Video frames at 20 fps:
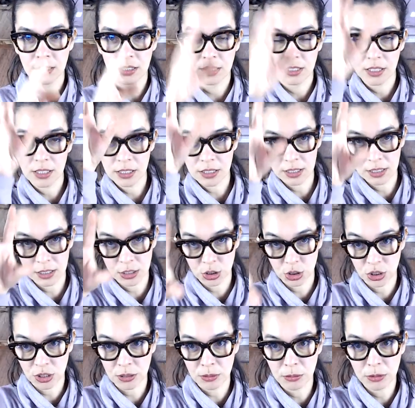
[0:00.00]
this
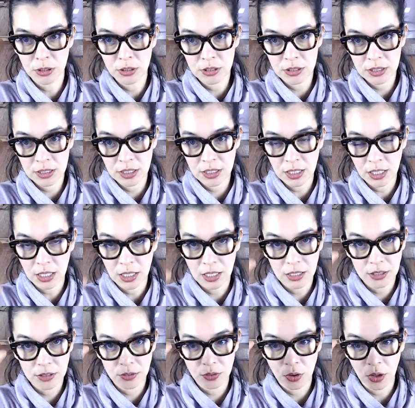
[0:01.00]
sheet music
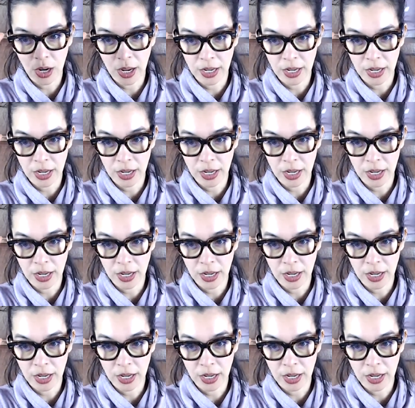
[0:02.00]
is for